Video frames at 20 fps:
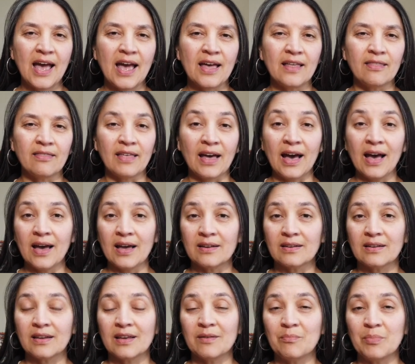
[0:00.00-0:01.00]
And
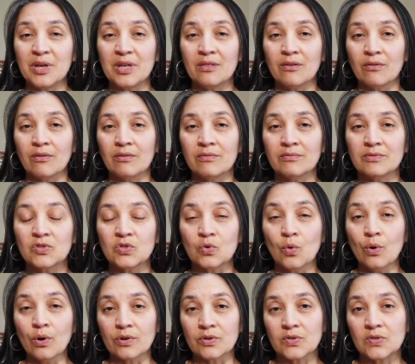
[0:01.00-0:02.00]
that can be the
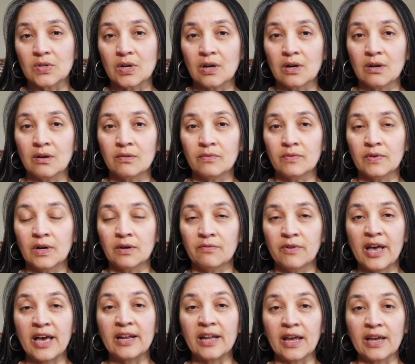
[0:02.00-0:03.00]
source
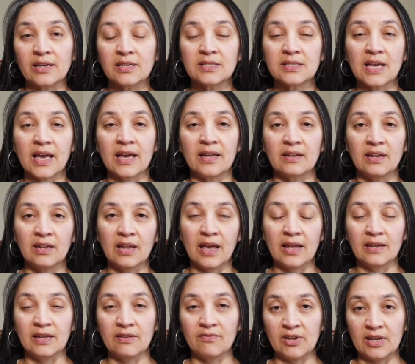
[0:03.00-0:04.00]
of headaches
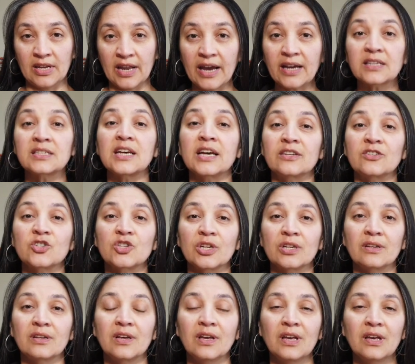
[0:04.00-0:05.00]
and even neck tension.
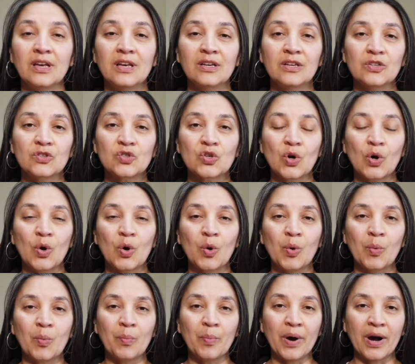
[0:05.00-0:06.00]

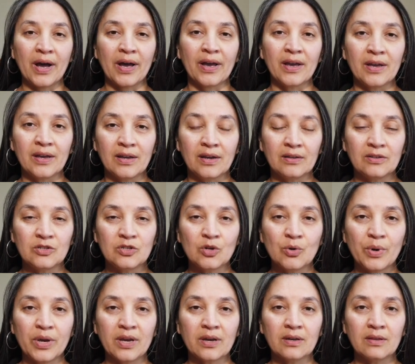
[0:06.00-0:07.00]
So by
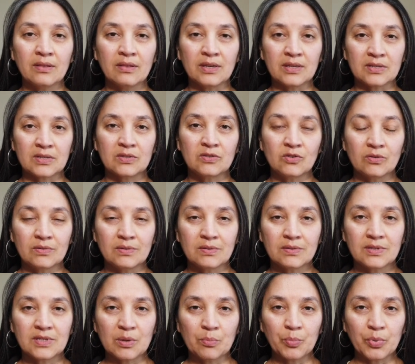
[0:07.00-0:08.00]
doing this
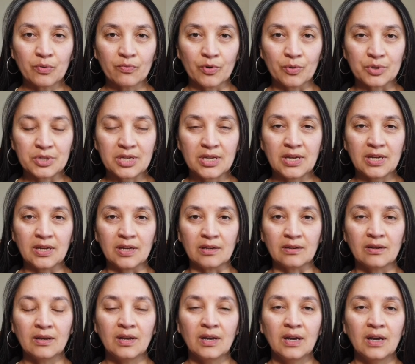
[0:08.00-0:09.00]
simple
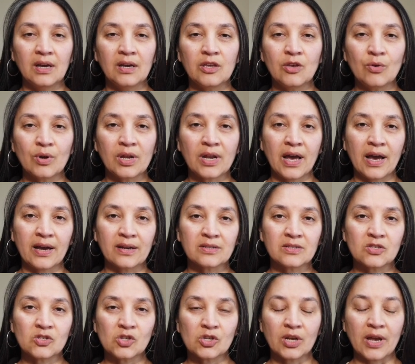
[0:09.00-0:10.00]
routine, you can
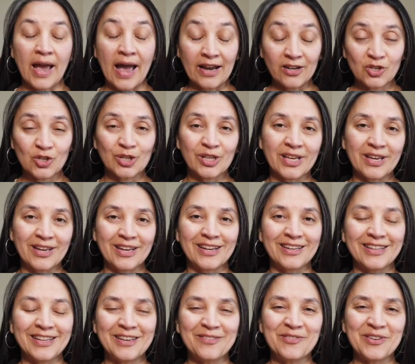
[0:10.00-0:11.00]
actually
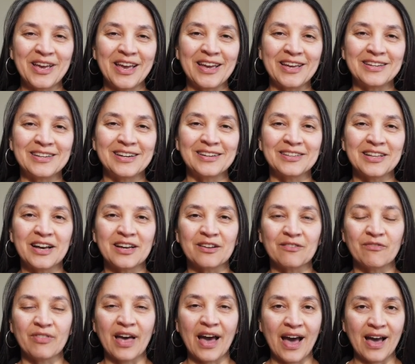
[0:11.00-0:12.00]
alleviate a lot
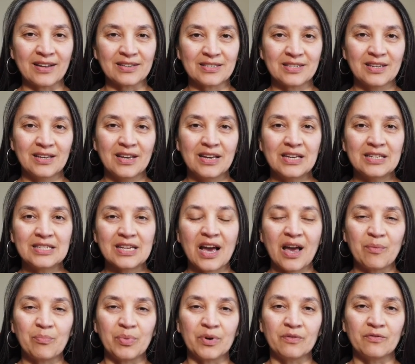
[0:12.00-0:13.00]
of that
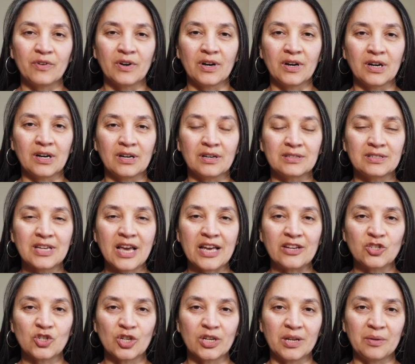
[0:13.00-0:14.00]
type of
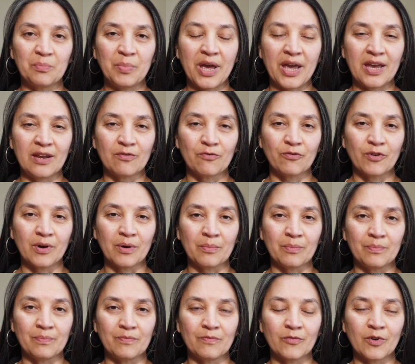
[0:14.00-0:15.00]
tension and pain
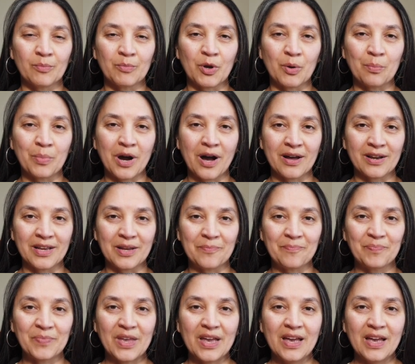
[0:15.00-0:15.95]
from your body.